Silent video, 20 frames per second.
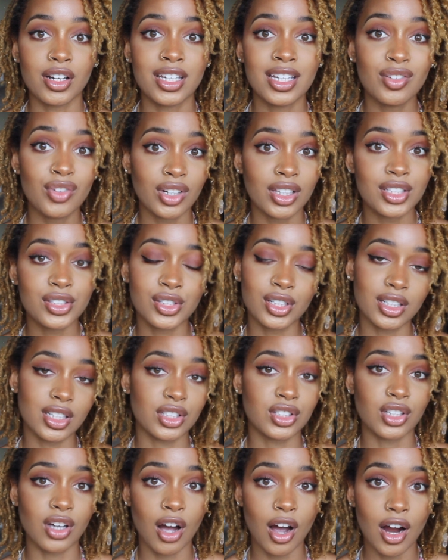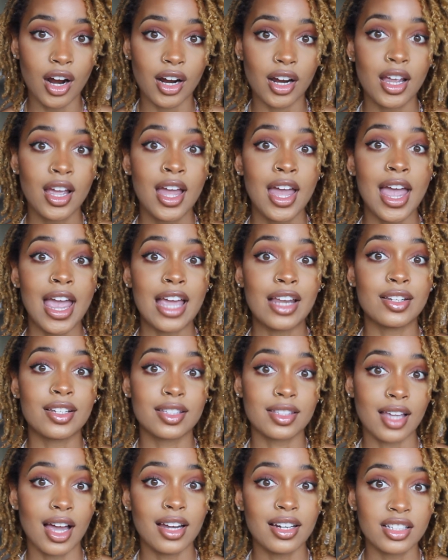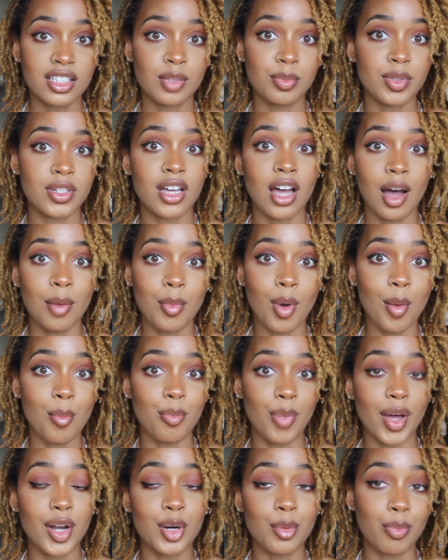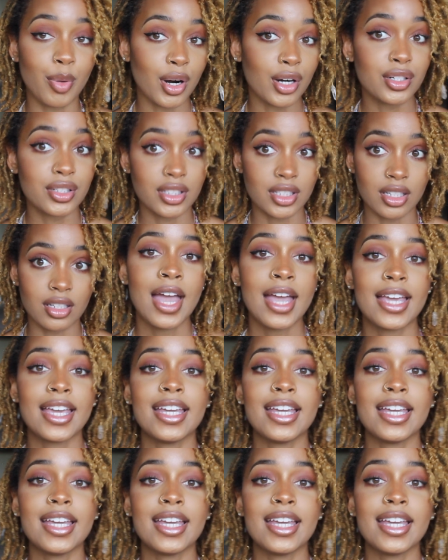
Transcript: he really took it to heart and decided to become a better person.